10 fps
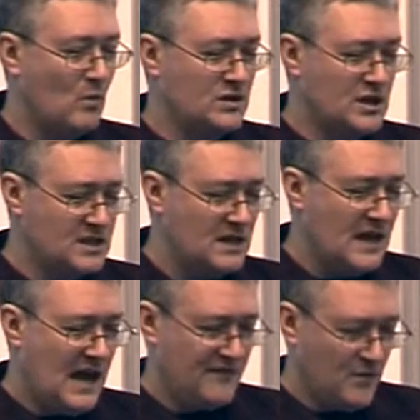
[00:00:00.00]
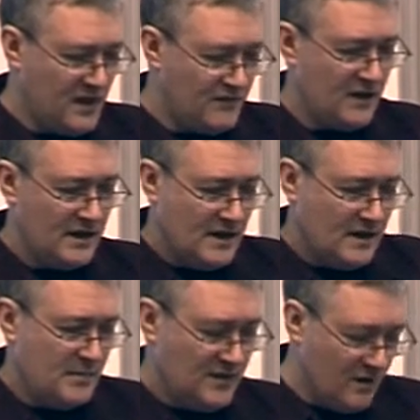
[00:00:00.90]
we'll just have a bit of a
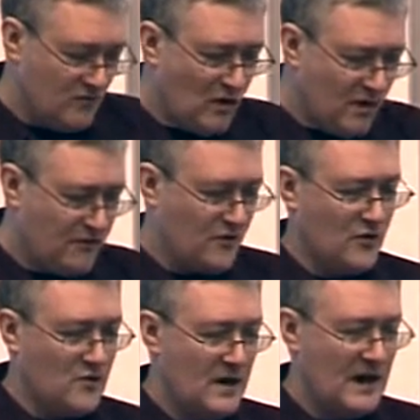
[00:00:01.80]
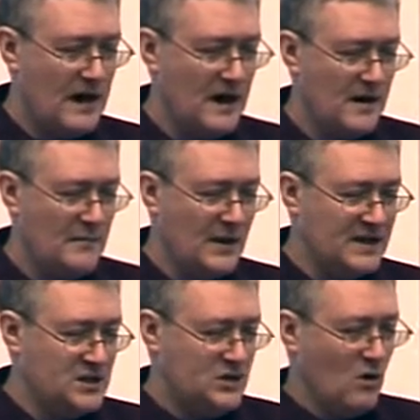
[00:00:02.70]
run through
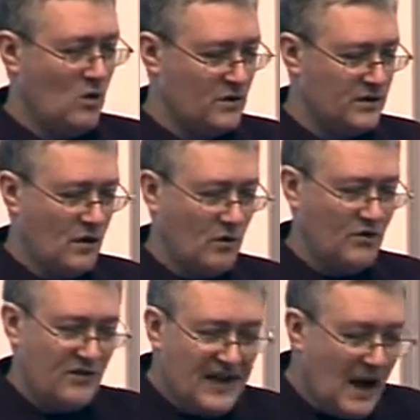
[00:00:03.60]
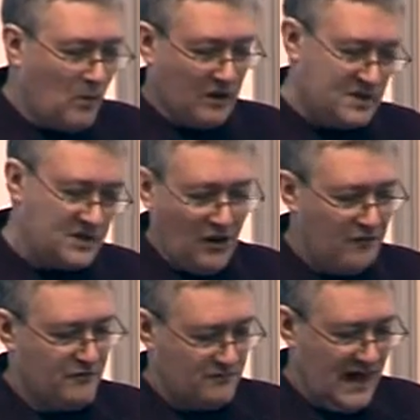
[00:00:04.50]
based on the network
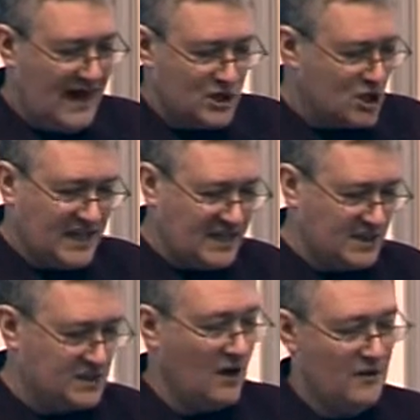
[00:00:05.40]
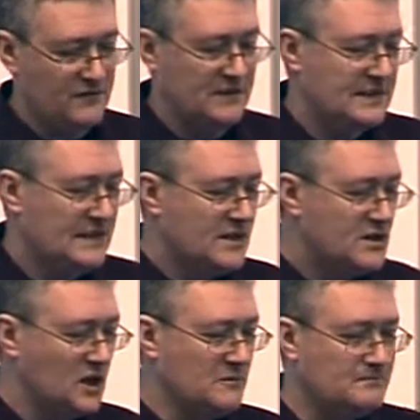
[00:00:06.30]
stuff, the handshaking stuff.
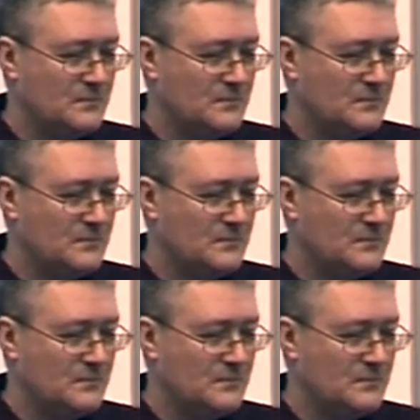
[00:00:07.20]
So